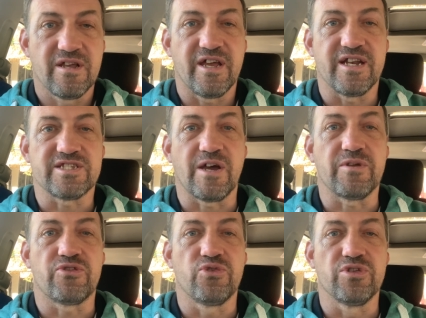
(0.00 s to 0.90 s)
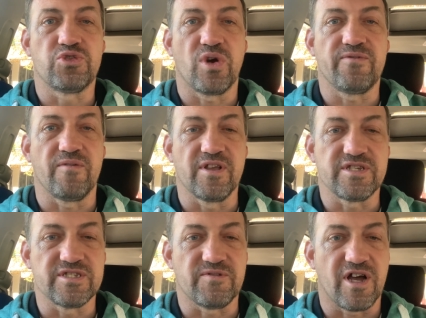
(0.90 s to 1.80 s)
And it's going through the 25
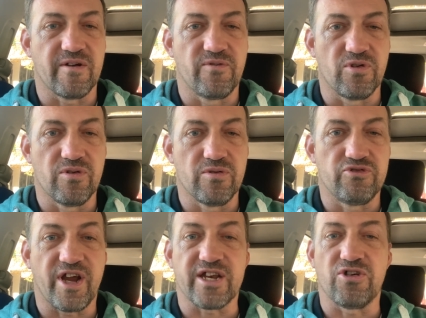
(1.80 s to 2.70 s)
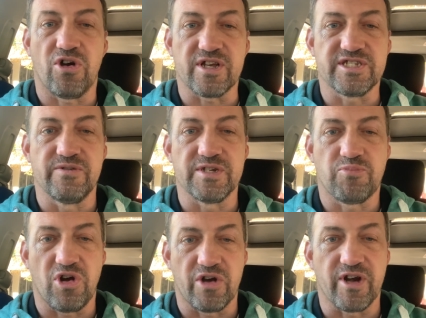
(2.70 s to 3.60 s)
lessons of Kung Fu Dragon Tiger series
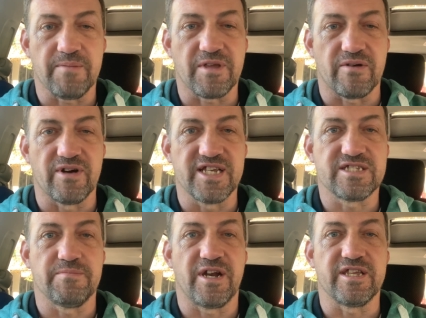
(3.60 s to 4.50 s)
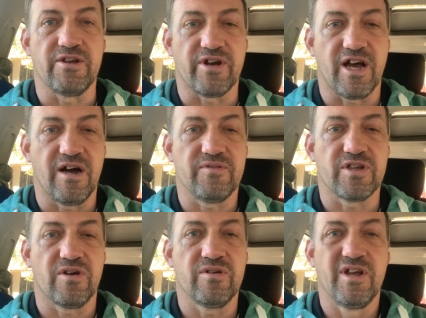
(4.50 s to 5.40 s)
program that I released about a year and a half
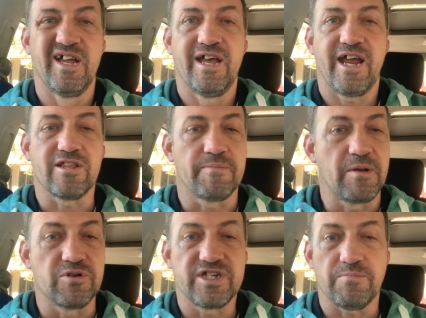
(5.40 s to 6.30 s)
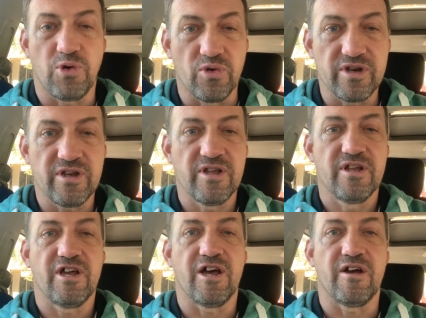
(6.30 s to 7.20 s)
ago. Had a lot of people jump on,
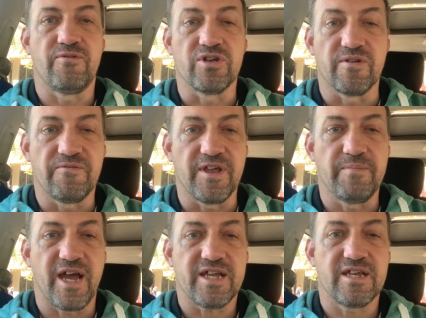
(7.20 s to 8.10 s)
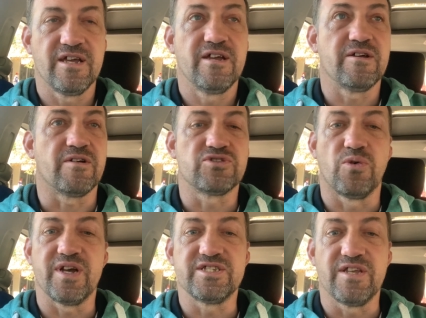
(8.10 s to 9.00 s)
uh, very good feedback. That it's
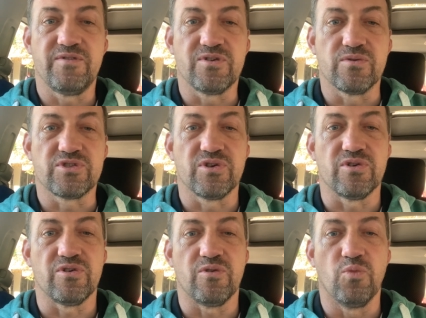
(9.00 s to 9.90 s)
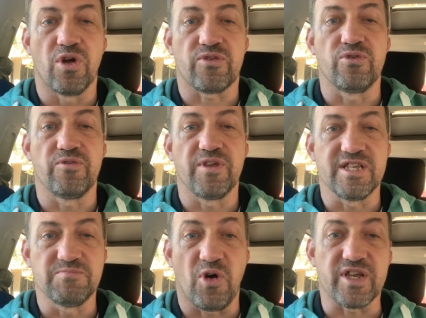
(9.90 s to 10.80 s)
always difficult to work through
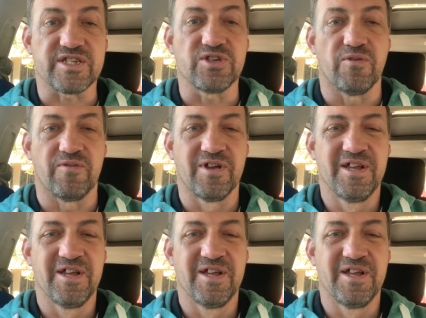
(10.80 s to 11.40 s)
things by yourself.